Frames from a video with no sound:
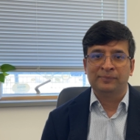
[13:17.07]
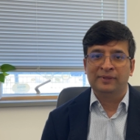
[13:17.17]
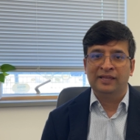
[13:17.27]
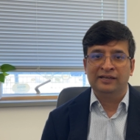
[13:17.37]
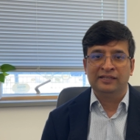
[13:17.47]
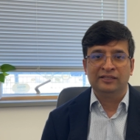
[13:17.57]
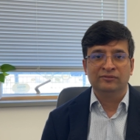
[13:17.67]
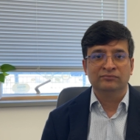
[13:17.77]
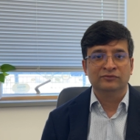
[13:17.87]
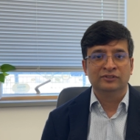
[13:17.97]
any
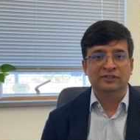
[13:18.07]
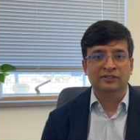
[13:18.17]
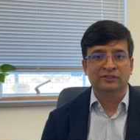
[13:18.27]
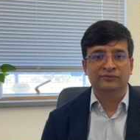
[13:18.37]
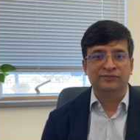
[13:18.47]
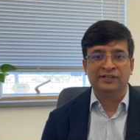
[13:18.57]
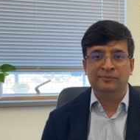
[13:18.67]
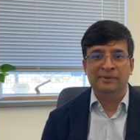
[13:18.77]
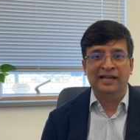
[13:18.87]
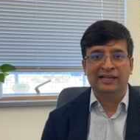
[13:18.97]

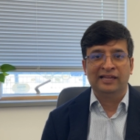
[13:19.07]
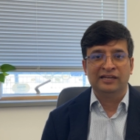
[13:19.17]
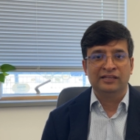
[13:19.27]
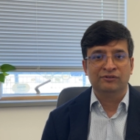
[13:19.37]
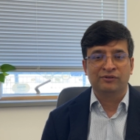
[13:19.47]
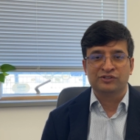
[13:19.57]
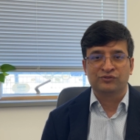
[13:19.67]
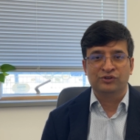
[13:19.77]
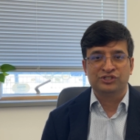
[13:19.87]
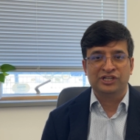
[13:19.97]
feedback, any requests
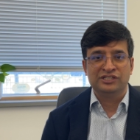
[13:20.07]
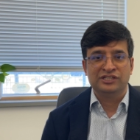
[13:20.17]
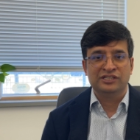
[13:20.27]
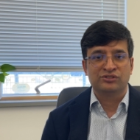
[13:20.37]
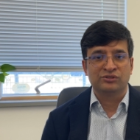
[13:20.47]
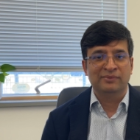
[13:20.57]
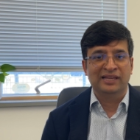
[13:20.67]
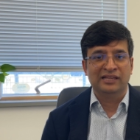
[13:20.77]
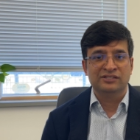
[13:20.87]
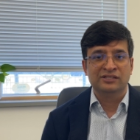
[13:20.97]
for changes, to
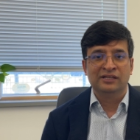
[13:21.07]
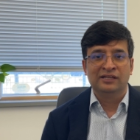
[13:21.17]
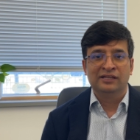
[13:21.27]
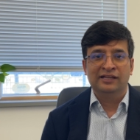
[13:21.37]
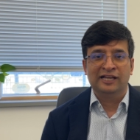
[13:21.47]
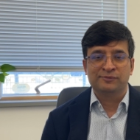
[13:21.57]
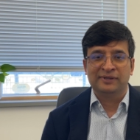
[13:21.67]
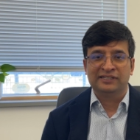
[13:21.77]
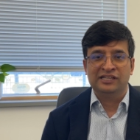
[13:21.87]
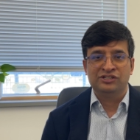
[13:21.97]
manage
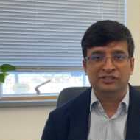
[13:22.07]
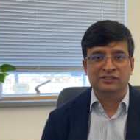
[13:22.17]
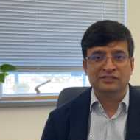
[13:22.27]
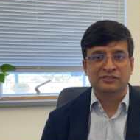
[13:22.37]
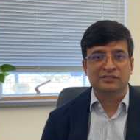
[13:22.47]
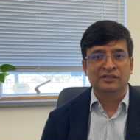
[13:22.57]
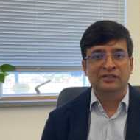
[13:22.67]
expectations,